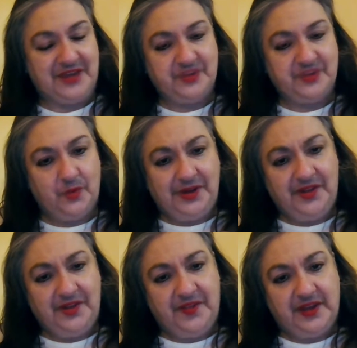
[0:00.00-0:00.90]
So one of
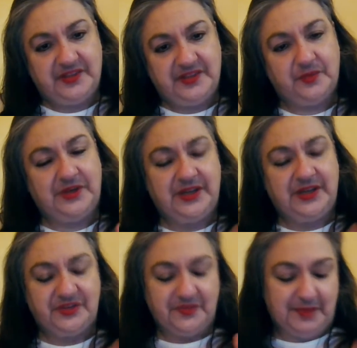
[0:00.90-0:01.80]
the things that we need
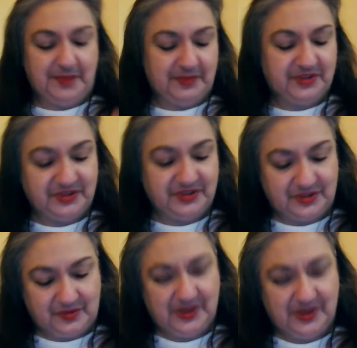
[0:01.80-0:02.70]
to remember to
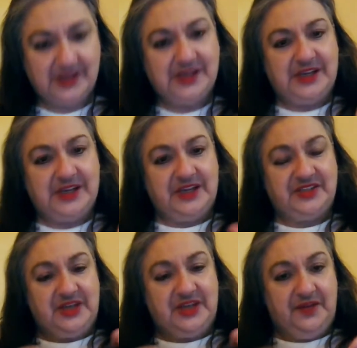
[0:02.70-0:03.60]
do
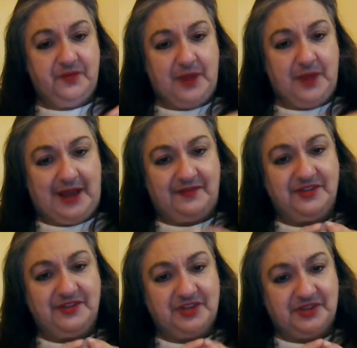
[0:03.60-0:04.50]
is, if you
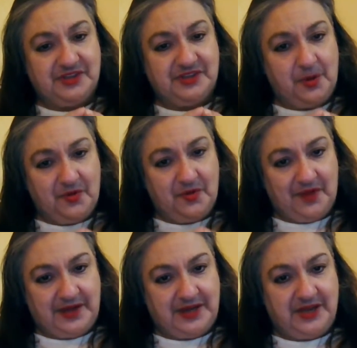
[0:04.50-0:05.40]
haven't done so
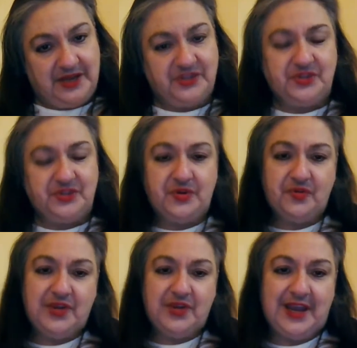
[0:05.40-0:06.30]
already, is to
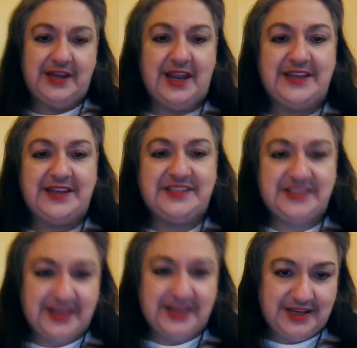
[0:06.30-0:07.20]
create a
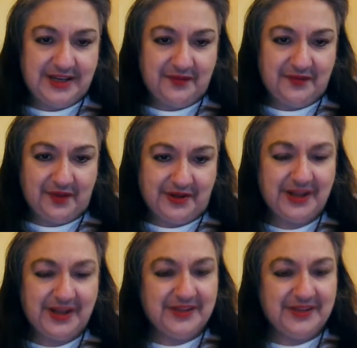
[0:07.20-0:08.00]
sinking fund.